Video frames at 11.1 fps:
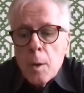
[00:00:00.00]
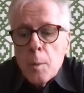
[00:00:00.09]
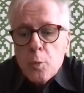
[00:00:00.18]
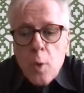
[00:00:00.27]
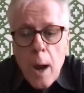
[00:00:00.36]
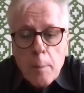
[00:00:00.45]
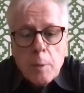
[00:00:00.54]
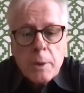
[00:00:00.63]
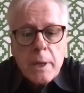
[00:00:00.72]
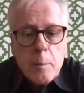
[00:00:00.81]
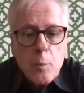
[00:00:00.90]

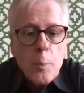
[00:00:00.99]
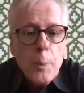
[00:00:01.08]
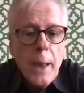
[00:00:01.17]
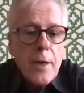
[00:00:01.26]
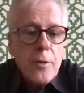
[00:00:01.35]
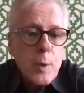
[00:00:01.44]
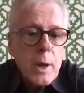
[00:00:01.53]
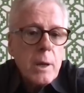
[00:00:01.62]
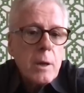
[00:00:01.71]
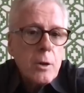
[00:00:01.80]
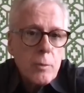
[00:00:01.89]
probably a more
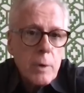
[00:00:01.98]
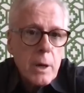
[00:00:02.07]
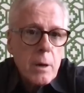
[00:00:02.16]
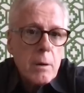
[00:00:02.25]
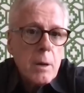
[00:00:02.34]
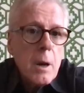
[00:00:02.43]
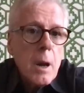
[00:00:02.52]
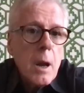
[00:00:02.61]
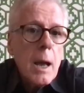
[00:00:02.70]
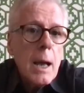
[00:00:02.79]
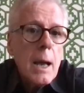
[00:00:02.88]
path-breaking career
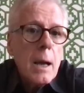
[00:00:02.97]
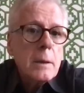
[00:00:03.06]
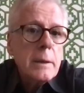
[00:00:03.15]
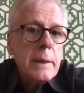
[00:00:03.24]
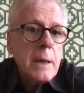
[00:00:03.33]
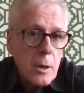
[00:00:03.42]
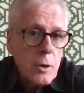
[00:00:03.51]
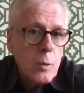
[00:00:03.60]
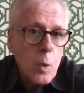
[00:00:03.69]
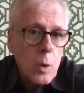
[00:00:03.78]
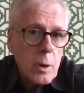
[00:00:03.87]
uh, in
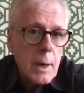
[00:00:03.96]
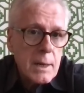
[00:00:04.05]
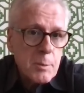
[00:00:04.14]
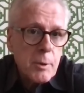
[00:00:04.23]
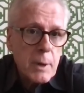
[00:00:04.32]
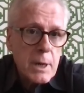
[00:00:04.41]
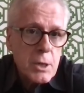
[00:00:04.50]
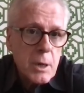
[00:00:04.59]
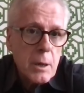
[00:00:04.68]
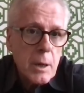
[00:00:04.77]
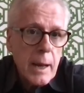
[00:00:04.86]
underwater
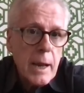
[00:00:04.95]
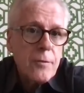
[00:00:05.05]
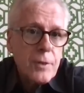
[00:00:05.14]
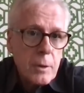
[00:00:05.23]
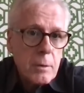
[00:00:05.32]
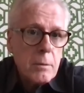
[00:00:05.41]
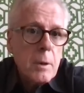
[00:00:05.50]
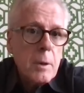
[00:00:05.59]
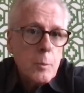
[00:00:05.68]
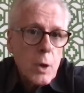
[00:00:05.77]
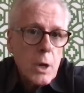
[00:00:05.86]
exploration mm-hmm. after
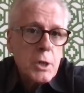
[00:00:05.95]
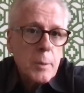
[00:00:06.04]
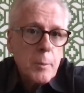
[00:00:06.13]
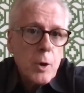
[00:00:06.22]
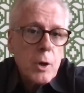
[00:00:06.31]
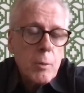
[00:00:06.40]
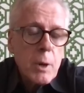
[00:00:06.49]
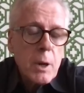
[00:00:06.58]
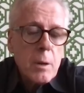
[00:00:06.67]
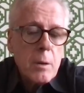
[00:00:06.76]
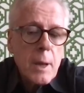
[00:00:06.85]
mm-hmm. Project
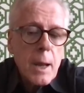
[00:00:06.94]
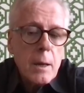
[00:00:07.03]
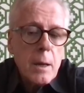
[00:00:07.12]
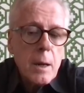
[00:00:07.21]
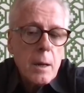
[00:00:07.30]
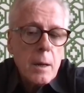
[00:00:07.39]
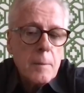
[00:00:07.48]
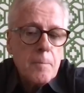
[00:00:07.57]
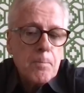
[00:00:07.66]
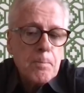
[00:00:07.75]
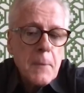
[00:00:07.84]
Mercury than
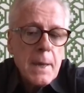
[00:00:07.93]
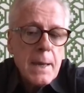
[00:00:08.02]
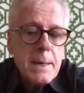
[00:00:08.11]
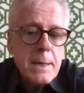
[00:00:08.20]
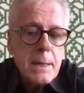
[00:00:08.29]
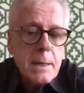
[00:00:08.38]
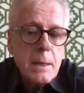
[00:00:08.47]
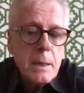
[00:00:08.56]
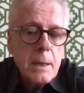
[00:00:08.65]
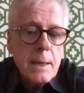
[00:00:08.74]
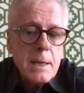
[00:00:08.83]
um, he did
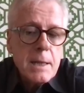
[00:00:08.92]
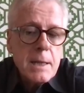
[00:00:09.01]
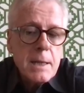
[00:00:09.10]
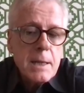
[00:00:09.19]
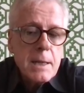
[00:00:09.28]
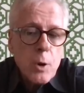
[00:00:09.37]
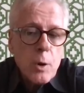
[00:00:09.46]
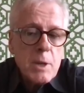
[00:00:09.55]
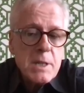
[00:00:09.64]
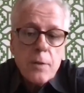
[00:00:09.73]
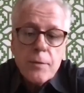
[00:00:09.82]
in the space program
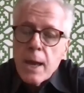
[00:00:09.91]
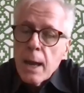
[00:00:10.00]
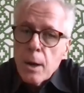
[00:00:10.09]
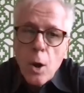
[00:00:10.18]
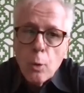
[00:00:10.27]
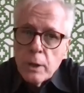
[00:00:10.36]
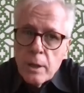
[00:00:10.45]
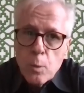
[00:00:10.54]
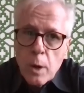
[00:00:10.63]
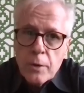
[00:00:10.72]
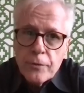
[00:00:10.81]
itself. He had only the
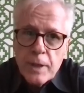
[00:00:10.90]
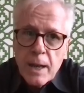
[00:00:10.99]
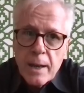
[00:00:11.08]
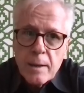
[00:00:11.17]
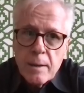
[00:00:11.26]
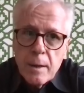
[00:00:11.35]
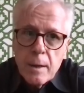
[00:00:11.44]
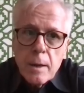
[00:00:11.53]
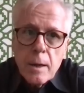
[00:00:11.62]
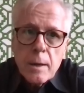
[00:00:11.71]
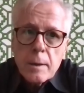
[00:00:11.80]
one flight.
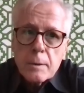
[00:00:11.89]
Uh,